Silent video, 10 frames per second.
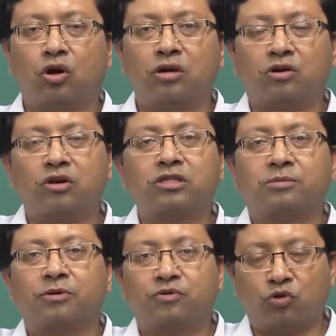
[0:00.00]

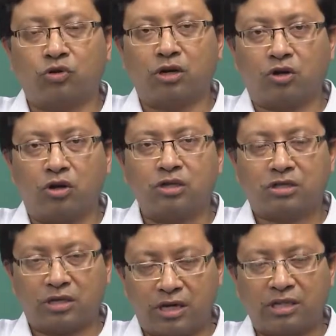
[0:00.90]
concept of total
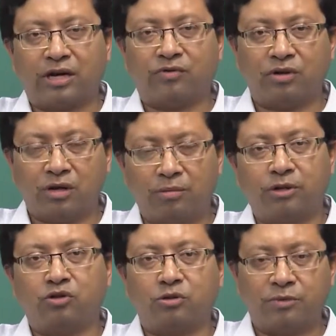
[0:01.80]
cost, and that will come
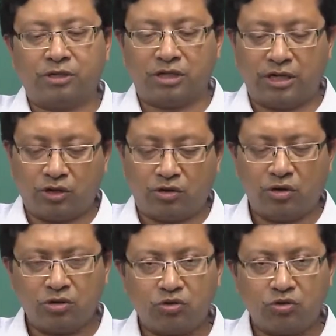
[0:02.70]
into the picture later on.